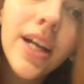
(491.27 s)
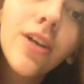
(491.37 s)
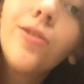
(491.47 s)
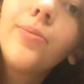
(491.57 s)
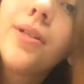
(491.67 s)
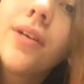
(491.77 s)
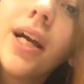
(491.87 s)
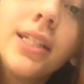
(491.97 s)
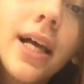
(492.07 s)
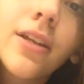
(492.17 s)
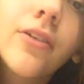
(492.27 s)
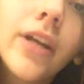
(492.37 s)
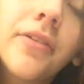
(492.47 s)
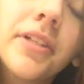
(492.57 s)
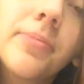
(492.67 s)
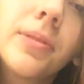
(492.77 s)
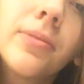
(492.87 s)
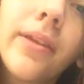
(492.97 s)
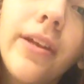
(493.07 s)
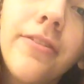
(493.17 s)
I hope you guys had a great
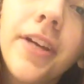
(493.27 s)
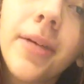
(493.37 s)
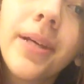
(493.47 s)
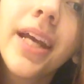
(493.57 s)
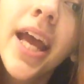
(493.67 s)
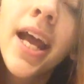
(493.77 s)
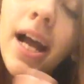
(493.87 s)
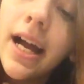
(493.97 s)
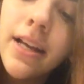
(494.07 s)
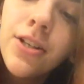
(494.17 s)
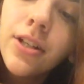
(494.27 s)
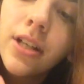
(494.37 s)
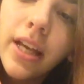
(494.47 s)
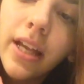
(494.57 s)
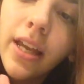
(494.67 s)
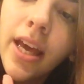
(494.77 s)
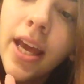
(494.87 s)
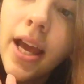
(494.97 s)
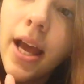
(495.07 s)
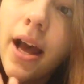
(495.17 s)
Christmas with your family. I sure did.
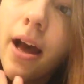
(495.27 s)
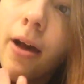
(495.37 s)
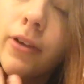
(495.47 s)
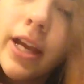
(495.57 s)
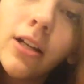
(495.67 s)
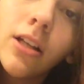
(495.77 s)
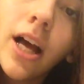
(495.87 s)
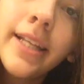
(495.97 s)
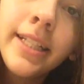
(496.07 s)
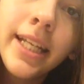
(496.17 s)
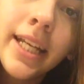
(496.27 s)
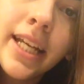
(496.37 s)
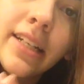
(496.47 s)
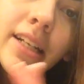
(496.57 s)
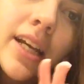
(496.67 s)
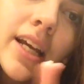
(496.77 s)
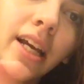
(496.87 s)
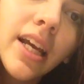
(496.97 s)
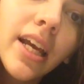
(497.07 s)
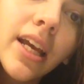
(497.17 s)
We had a lot to eat,
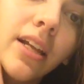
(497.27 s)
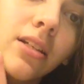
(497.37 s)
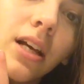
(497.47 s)
and